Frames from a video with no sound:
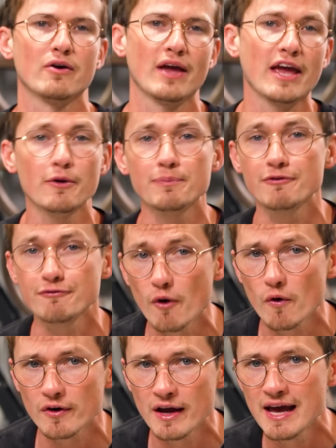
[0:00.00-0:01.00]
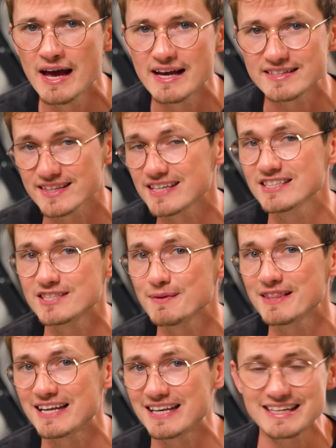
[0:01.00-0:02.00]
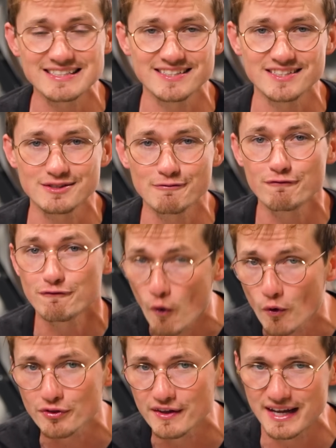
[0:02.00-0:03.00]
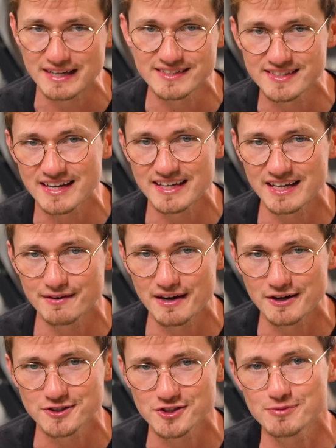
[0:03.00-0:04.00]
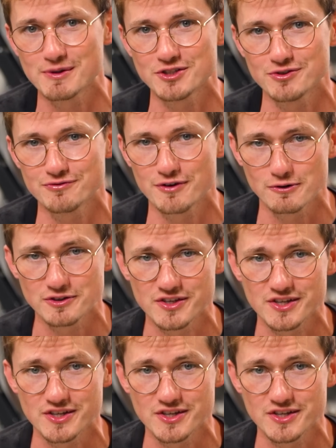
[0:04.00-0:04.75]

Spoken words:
ALP4 is slated to be that next system for the next decade of air suspension, folks.